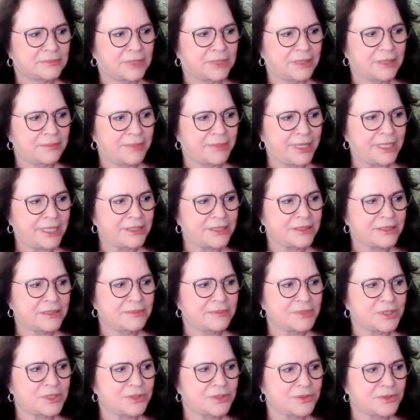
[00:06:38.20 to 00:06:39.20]
I made
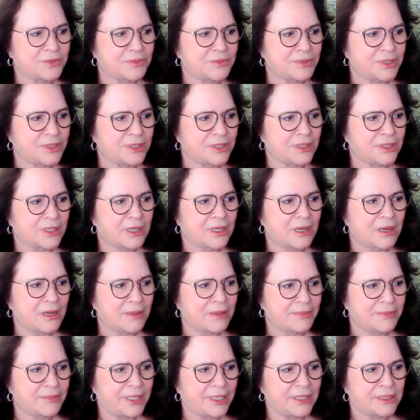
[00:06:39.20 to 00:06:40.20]
some sort of
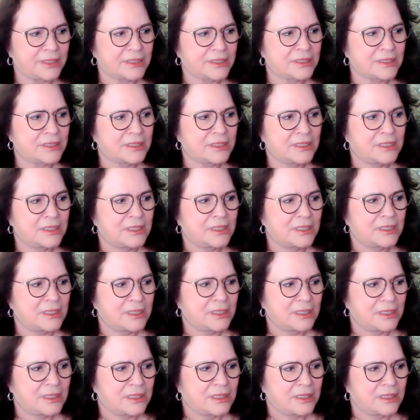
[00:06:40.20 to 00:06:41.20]
comment
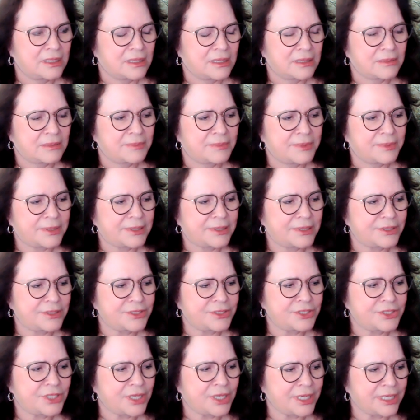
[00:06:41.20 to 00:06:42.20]
about the
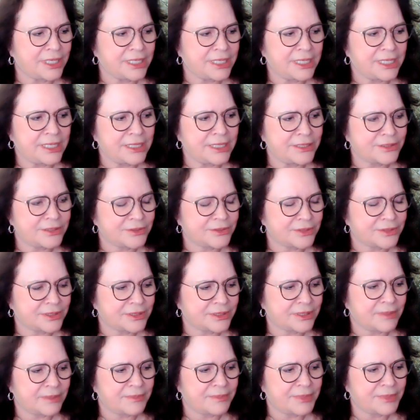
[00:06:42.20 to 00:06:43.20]
Chinese or
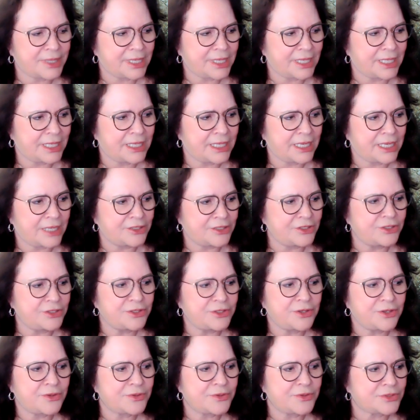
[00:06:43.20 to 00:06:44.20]
something. And you
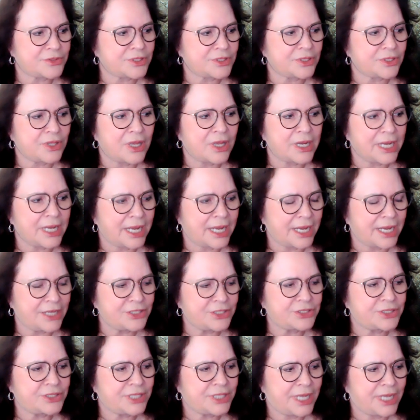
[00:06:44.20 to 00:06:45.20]
know, there's a lot of
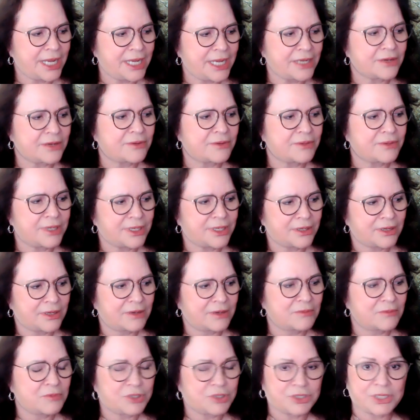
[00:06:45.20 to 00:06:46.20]
Asian hate going
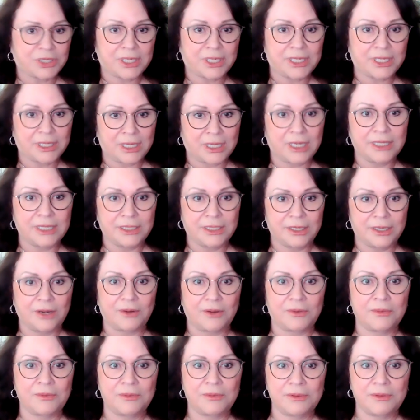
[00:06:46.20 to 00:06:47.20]
on, which I, I
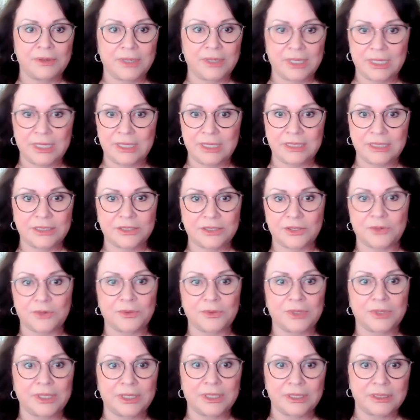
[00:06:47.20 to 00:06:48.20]
know, and it's
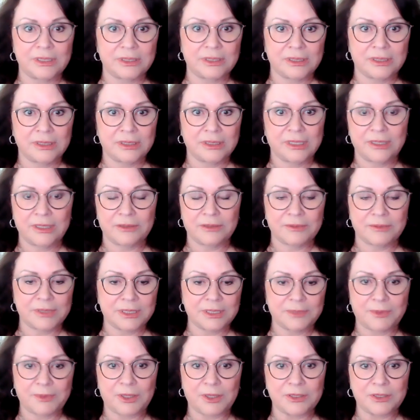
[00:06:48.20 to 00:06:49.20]
totally
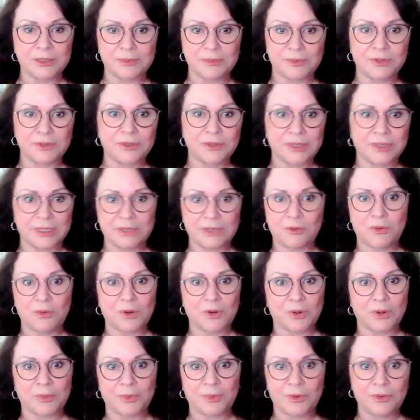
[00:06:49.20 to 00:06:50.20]
irresponsible and
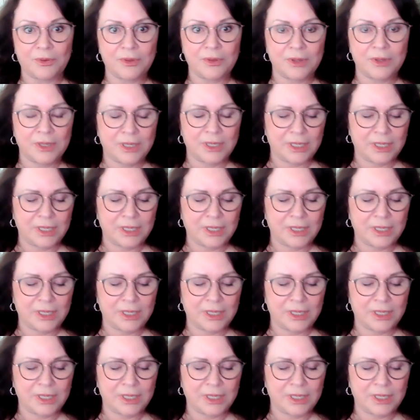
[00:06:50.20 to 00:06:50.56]
horrible.